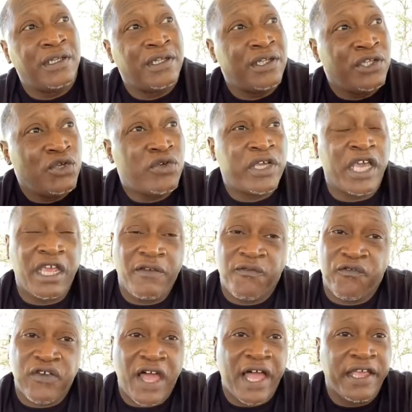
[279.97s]
You can't
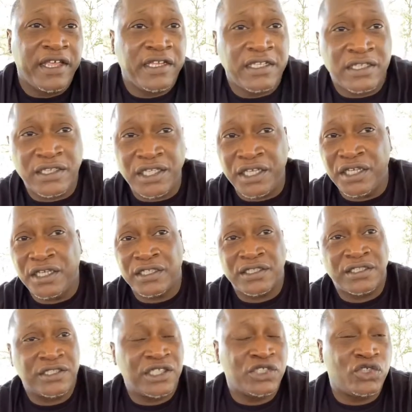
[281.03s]
fly into things,
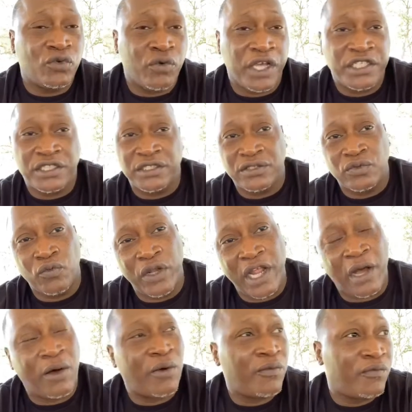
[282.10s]
situations,
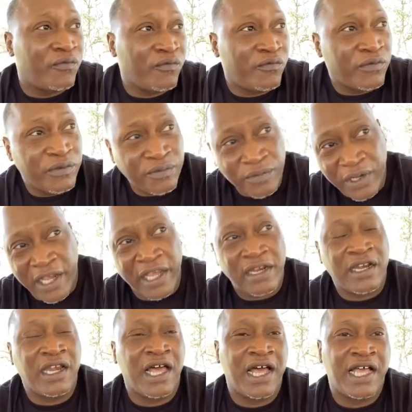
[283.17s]
without
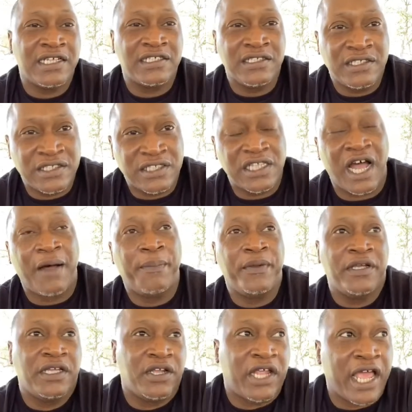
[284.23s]
analyzing, stopping,
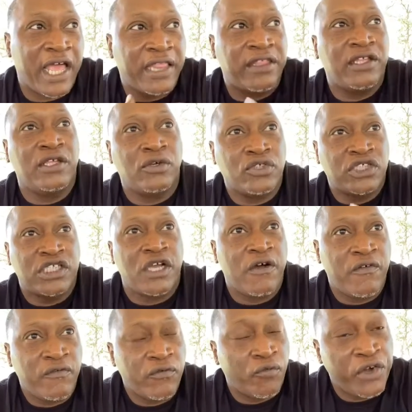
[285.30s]
gathering
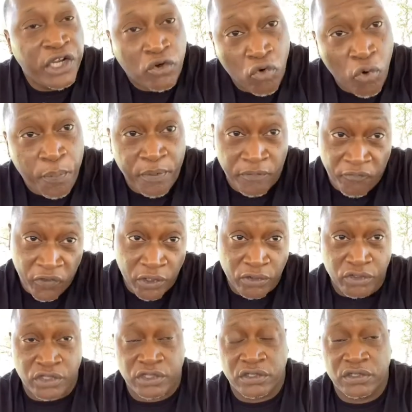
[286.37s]
yourself, regrouping
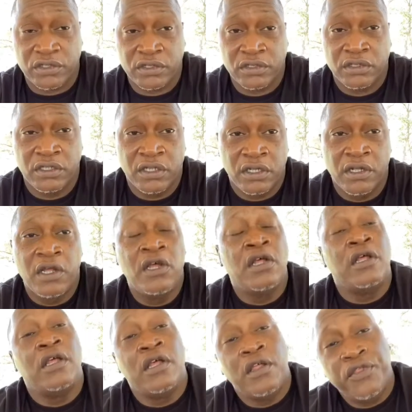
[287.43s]
first,
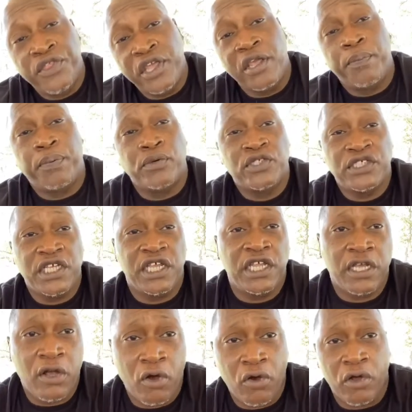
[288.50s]
then
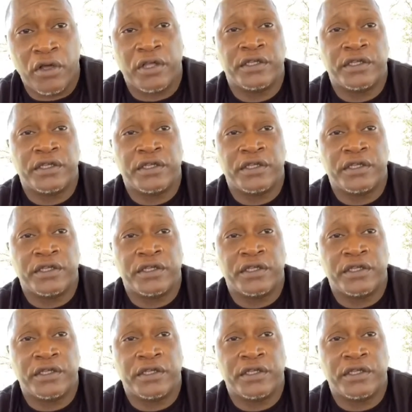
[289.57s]
proceeding on.